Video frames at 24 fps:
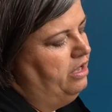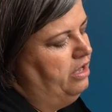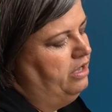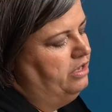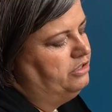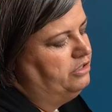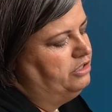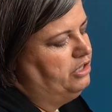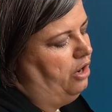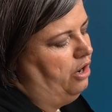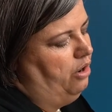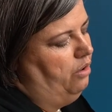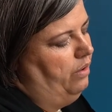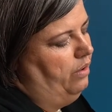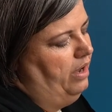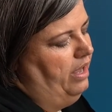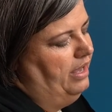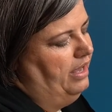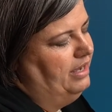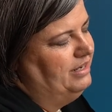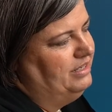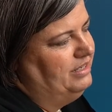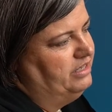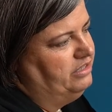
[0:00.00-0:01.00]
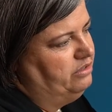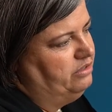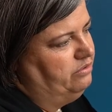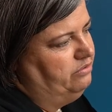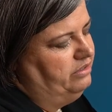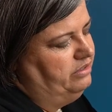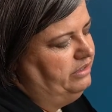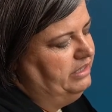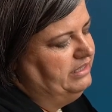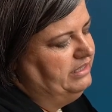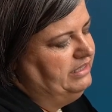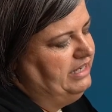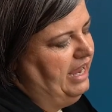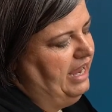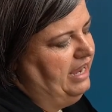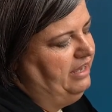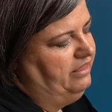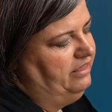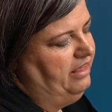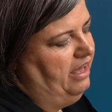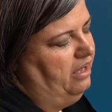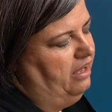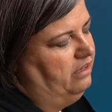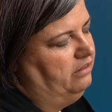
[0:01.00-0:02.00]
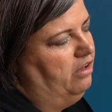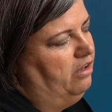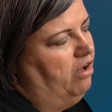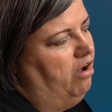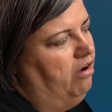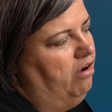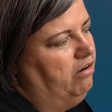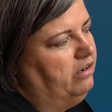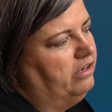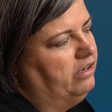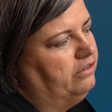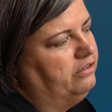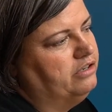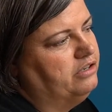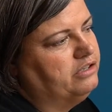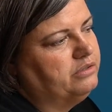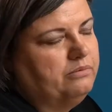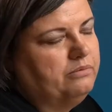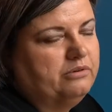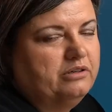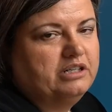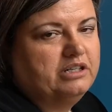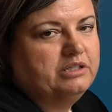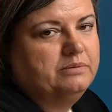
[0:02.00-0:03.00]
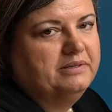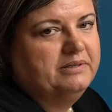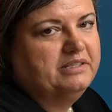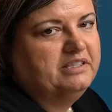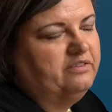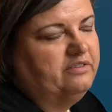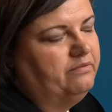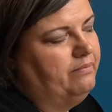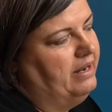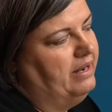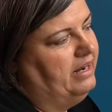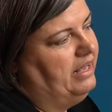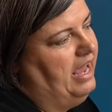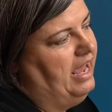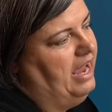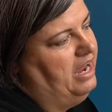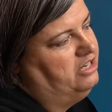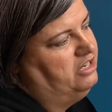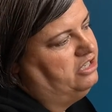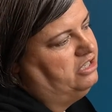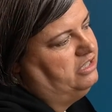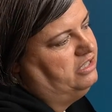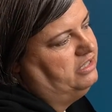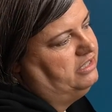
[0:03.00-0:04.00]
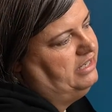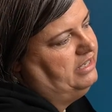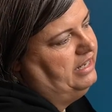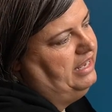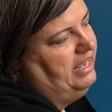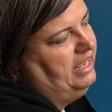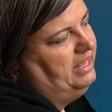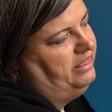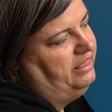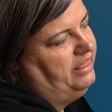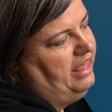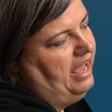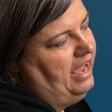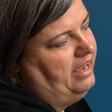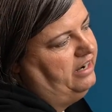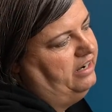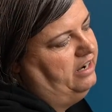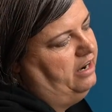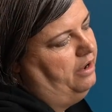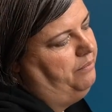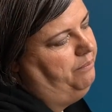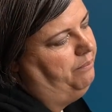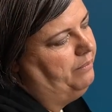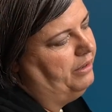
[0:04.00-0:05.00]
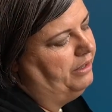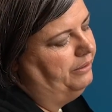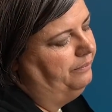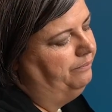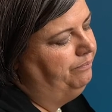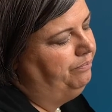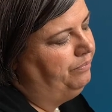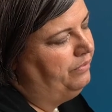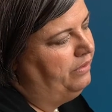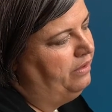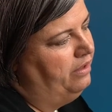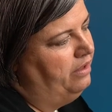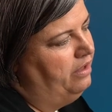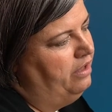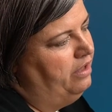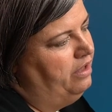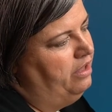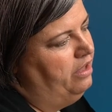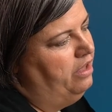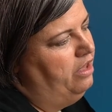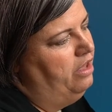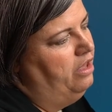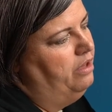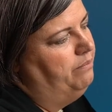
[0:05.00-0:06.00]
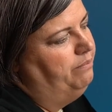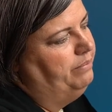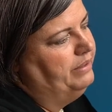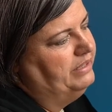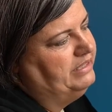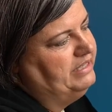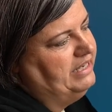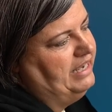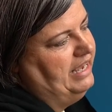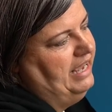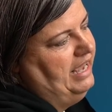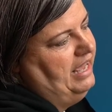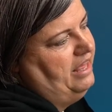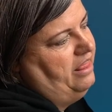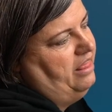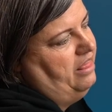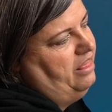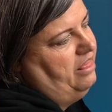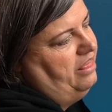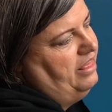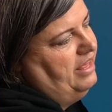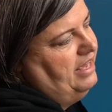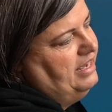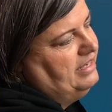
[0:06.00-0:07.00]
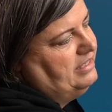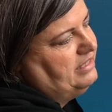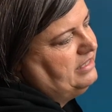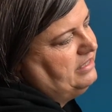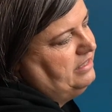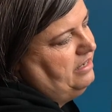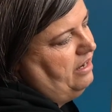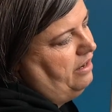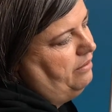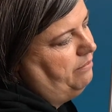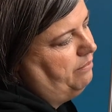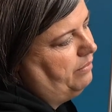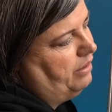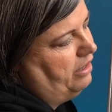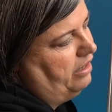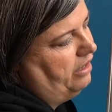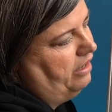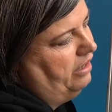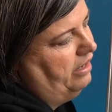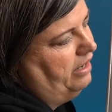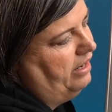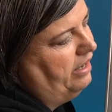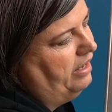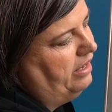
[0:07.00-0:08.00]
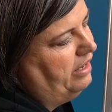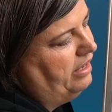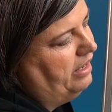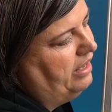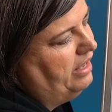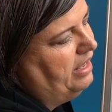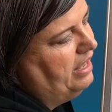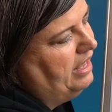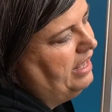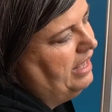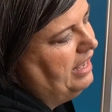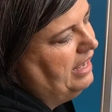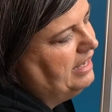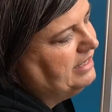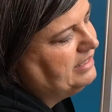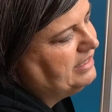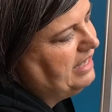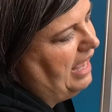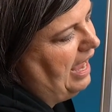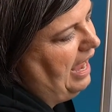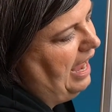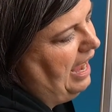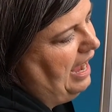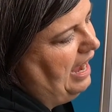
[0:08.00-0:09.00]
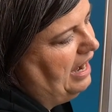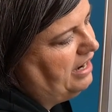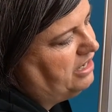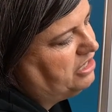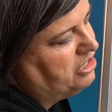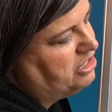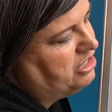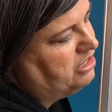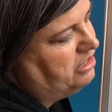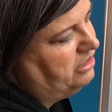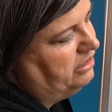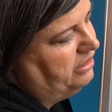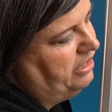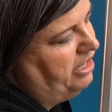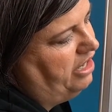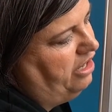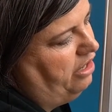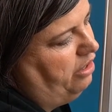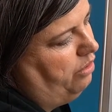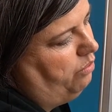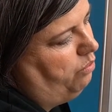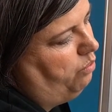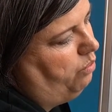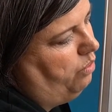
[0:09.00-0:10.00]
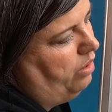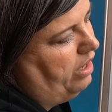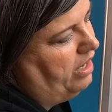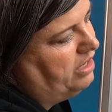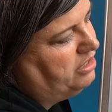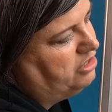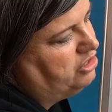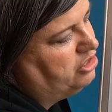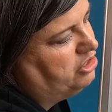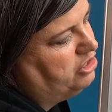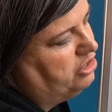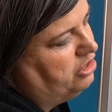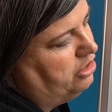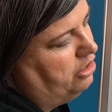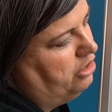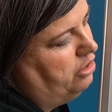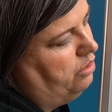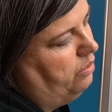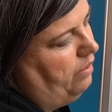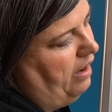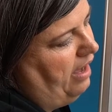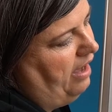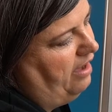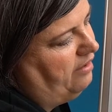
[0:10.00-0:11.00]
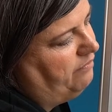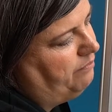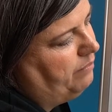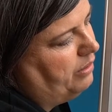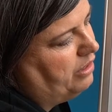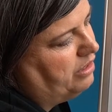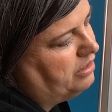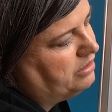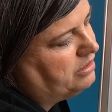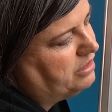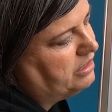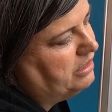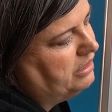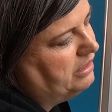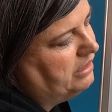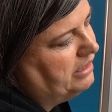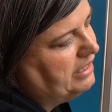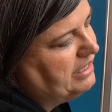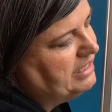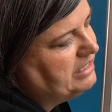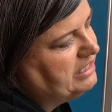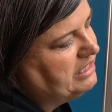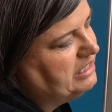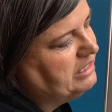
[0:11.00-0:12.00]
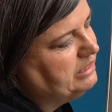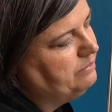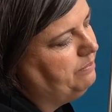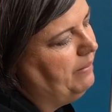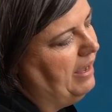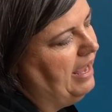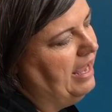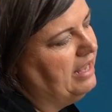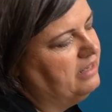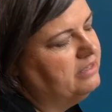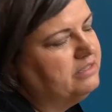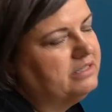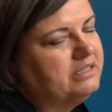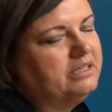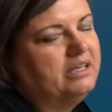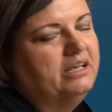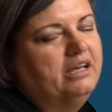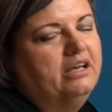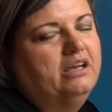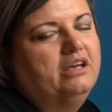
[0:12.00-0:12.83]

So it doesn't really take that long on those more expensive medications to hit that number. But to hit this number, it's actually what you have personally spent.